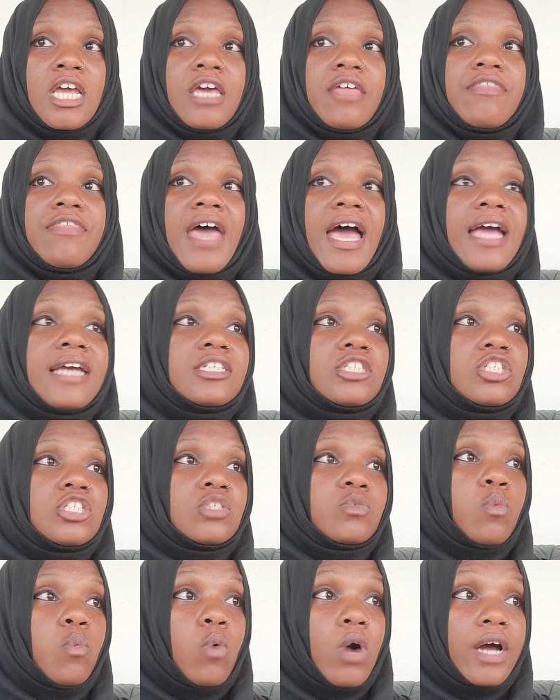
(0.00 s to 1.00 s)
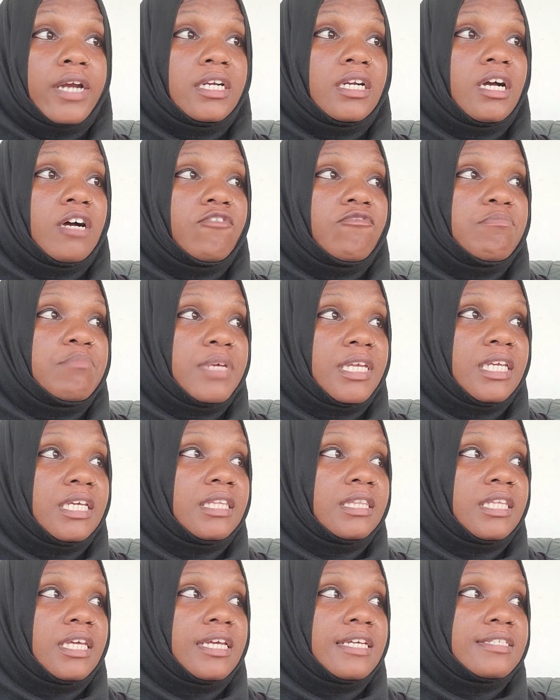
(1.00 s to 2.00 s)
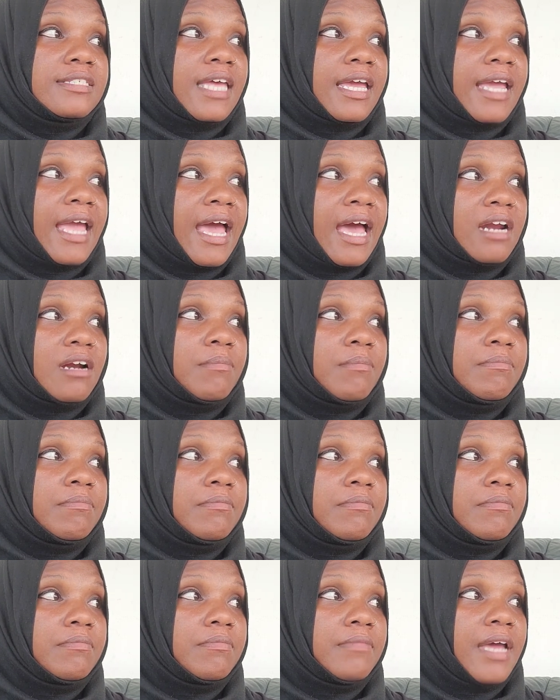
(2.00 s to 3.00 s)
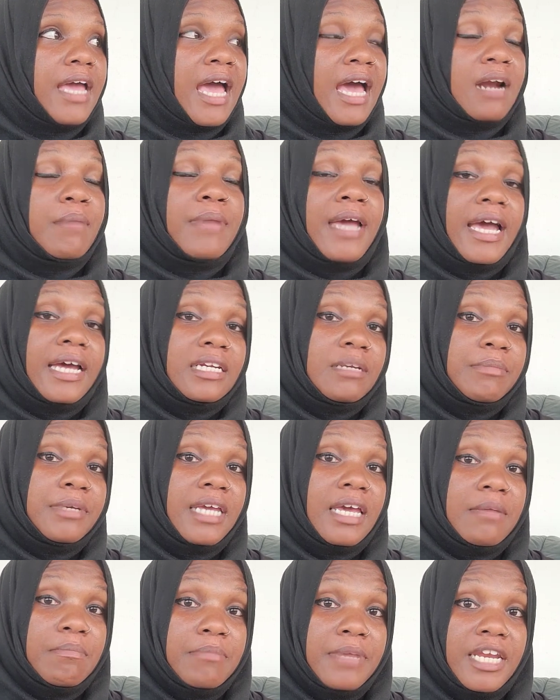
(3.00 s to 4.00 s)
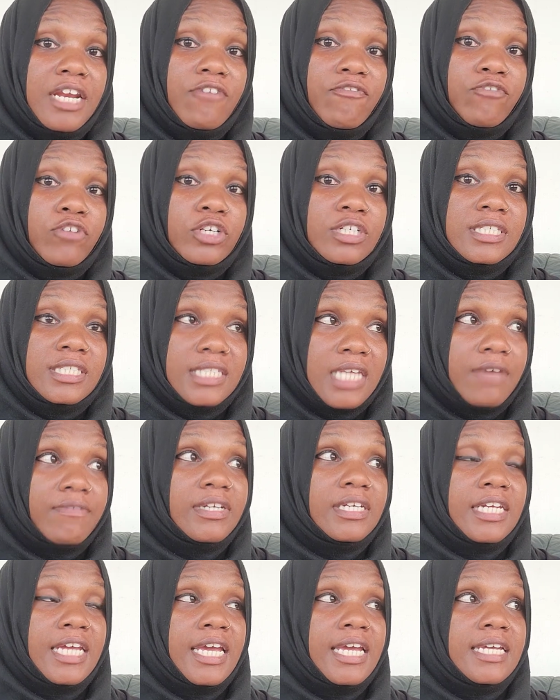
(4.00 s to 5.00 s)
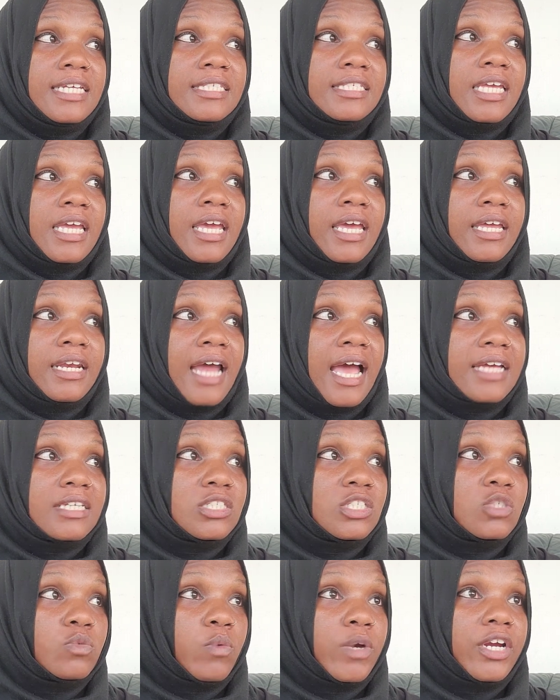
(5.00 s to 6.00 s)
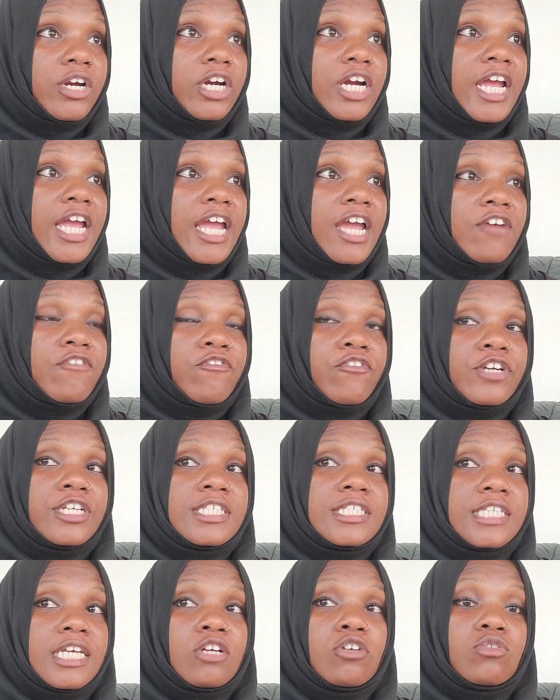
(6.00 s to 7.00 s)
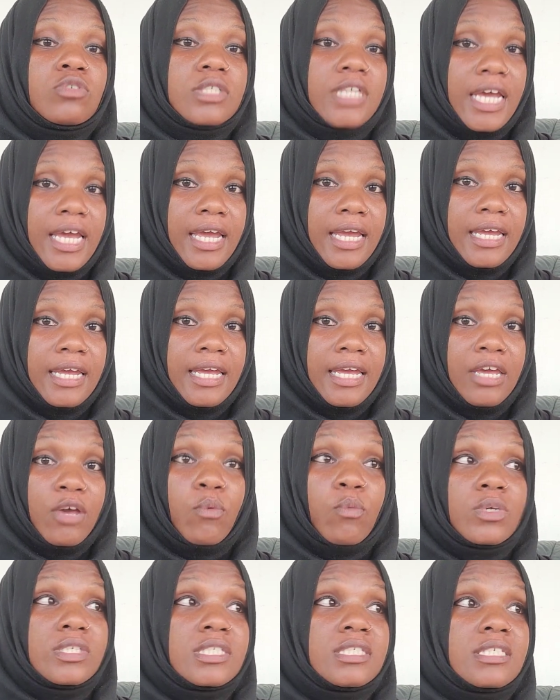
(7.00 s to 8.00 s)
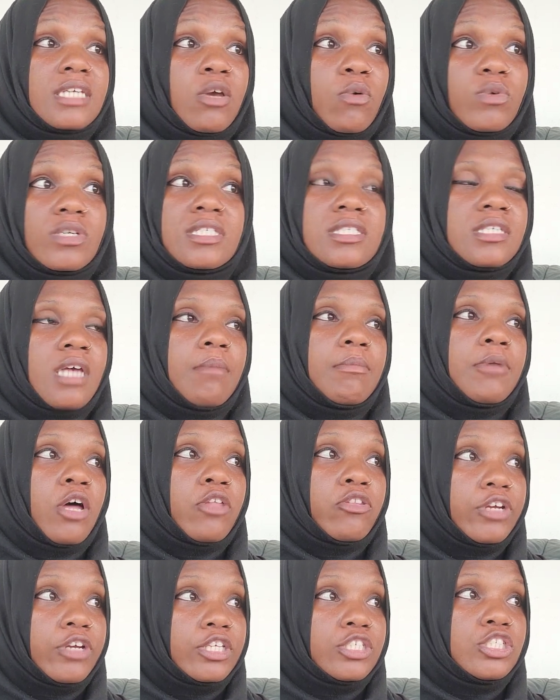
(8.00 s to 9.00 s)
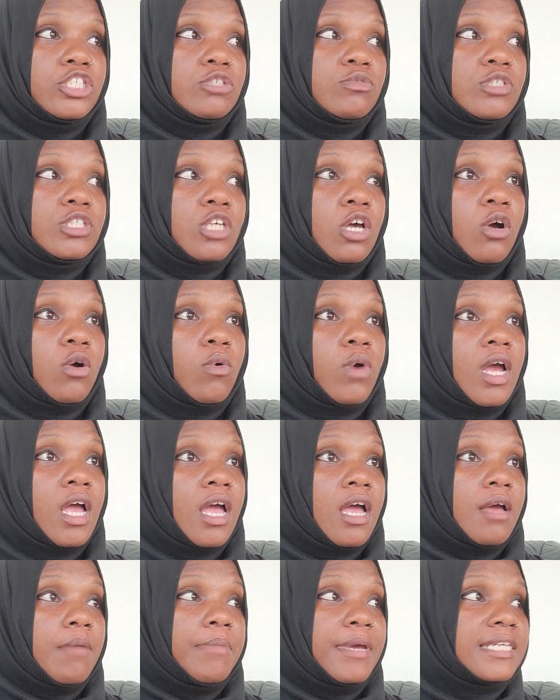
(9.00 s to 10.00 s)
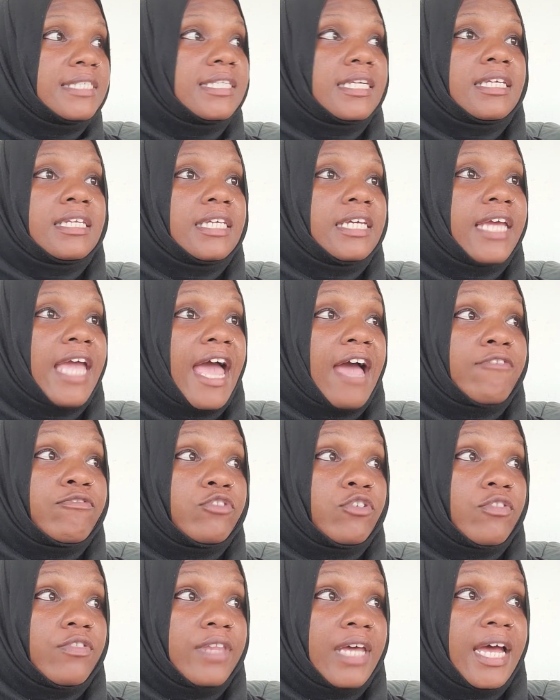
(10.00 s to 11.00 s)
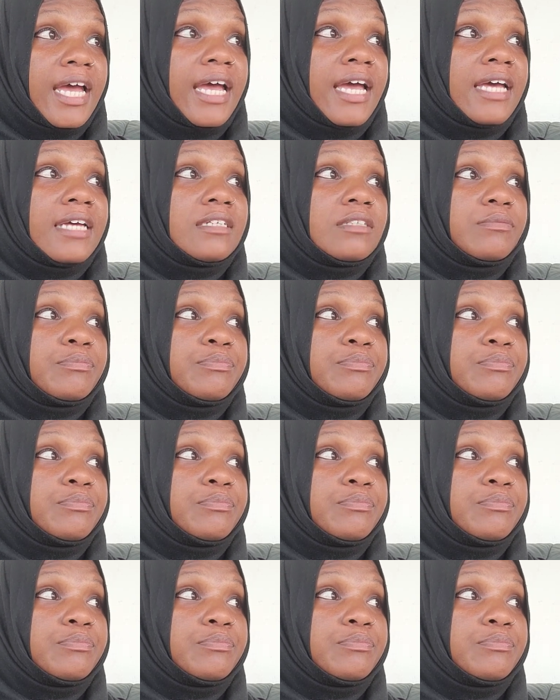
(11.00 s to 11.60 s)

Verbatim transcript: that is just one of many things like adam Adam had to be admitted for seven days, and I swear every single day it was it was some other issue. So basically, after that,